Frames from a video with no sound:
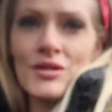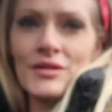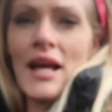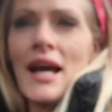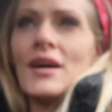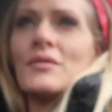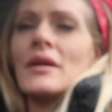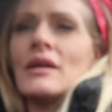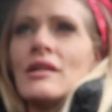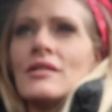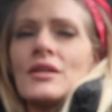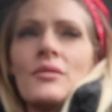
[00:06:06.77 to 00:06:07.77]
So now we
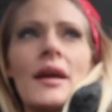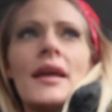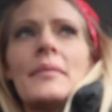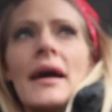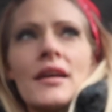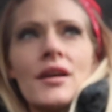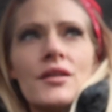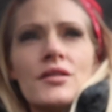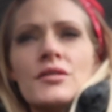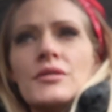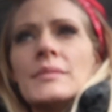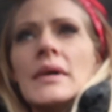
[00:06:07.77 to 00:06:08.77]
are on our way back
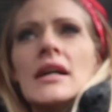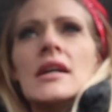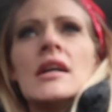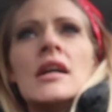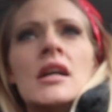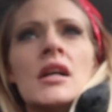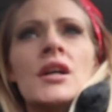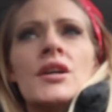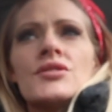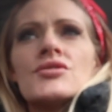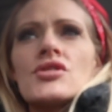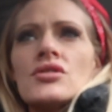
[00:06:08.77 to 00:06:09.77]

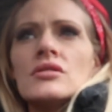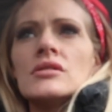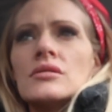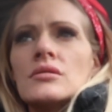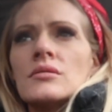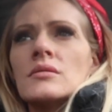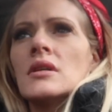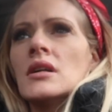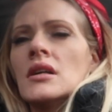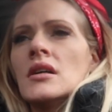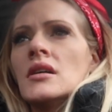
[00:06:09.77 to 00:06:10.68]
home to